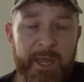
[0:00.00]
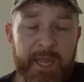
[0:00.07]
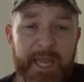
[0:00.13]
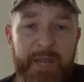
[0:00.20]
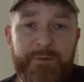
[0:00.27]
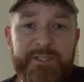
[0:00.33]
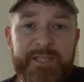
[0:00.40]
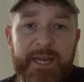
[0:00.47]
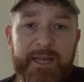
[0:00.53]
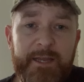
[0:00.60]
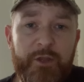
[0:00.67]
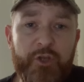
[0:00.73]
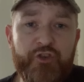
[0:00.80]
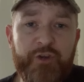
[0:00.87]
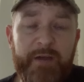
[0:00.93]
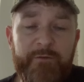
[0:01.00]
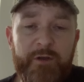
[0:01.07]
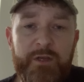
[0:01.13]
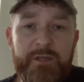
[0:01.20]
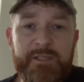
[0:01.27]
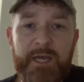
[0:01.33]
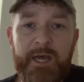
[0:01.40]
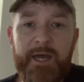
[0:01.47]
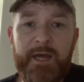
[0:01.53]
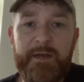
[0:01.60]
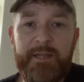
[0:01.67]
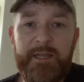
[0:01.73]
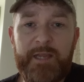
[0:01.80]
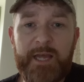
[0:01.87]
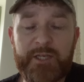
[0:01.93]
He was second in the Travelers
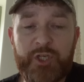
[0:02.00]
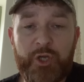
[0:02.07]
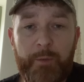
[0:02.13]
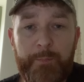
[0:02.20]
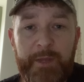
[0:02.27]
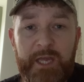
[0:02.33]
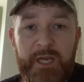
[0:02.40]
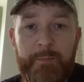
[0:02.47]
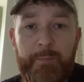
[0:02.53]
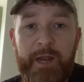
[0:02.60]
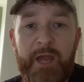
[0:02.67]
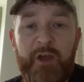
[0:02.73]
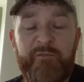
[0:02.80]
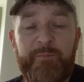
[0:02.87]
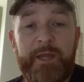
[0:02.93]
and he actually got beat in a playoff.